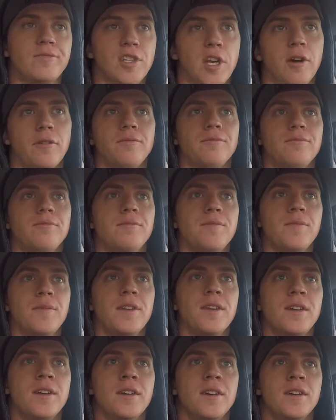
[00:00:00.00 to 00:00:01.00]
So,
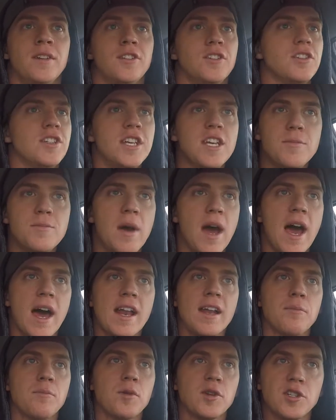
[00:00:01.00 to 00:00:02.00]
just keep
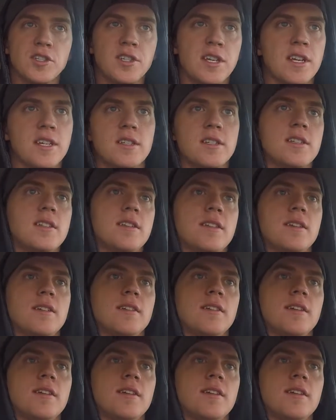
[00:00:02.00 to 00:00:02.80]
at it, persist.